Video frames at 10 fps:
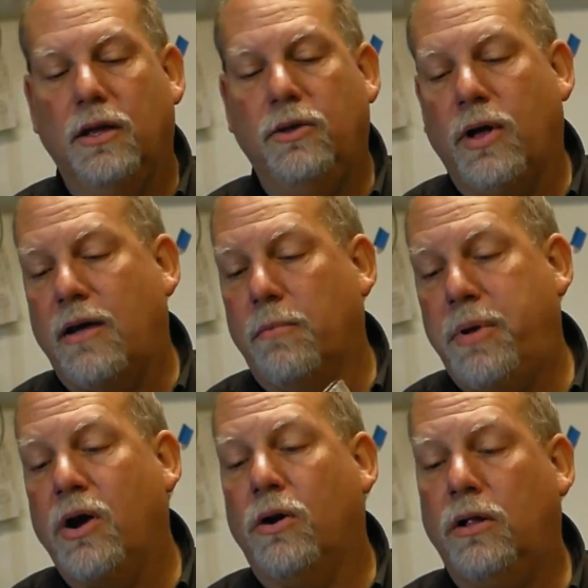you'll have a
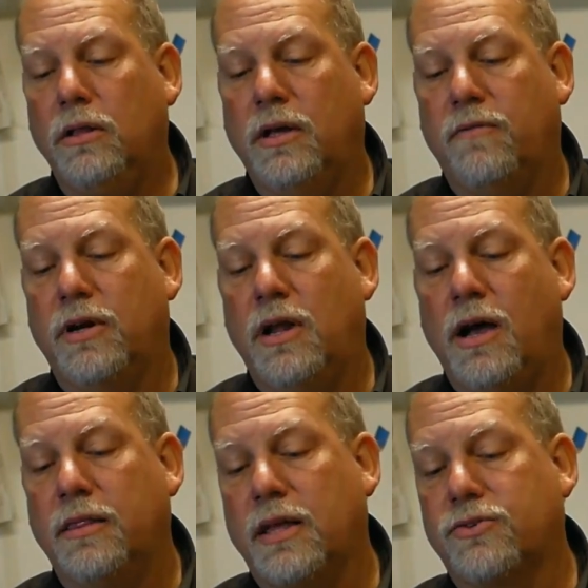barrel, you have a
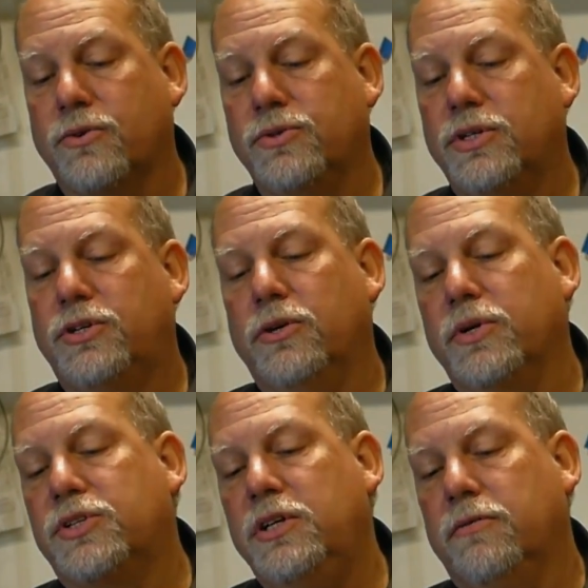nut that screws into your
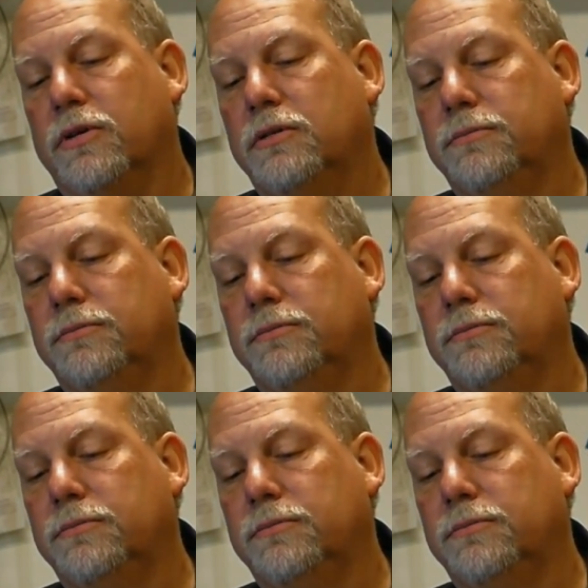receiver.